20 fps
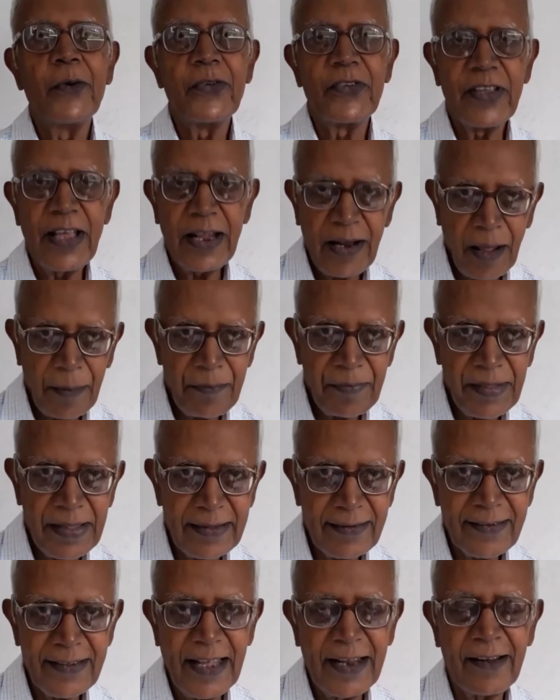set up this
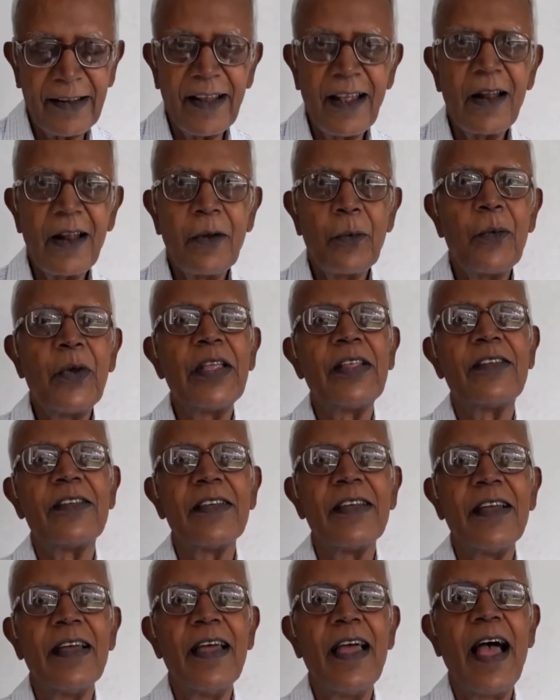center, which
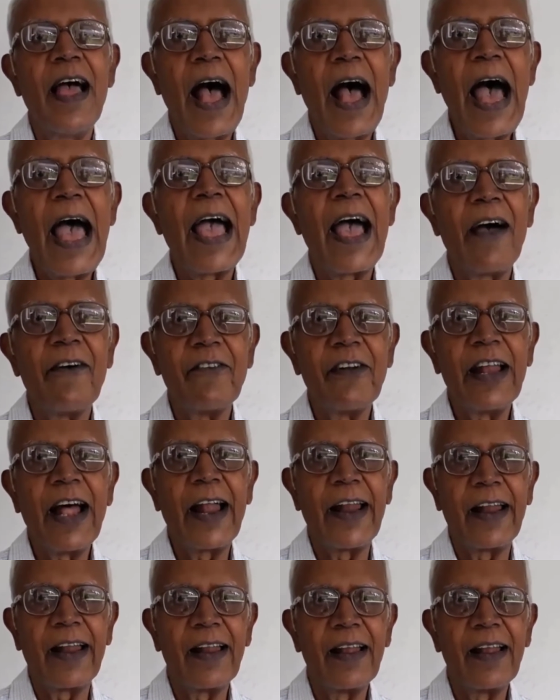I have done.